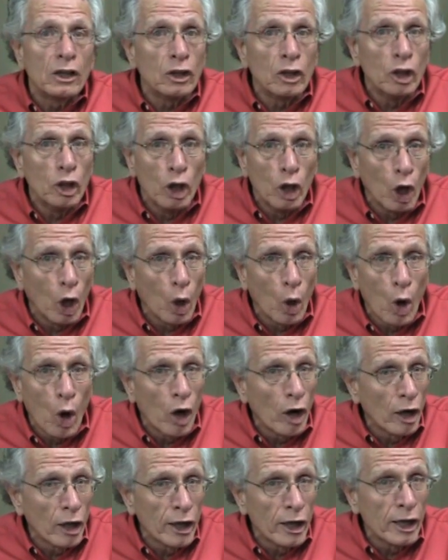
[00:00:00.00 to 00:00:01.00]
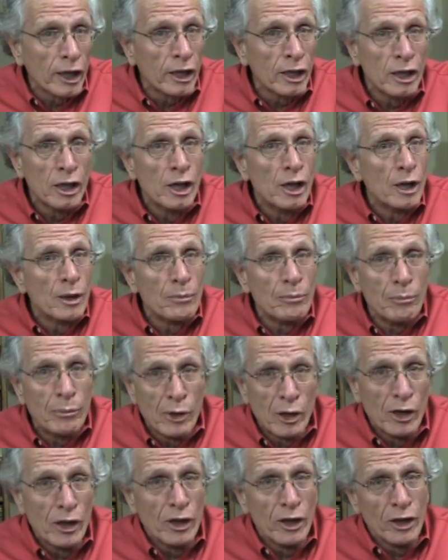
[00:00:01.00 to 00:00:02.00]
"Little Orly,
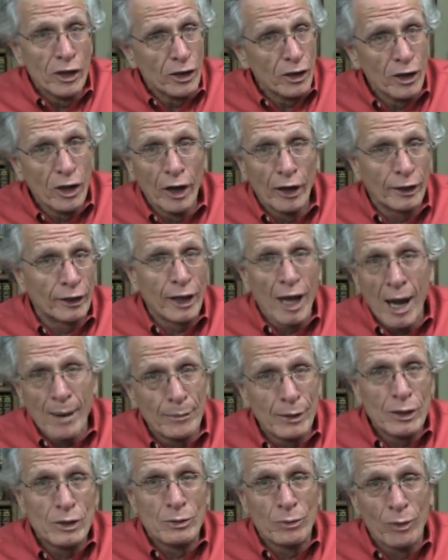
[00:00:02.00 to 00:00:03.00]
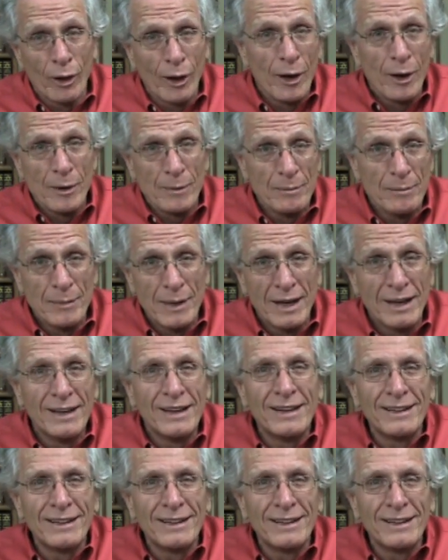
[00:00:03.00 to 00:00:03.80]
be a cabbage worm."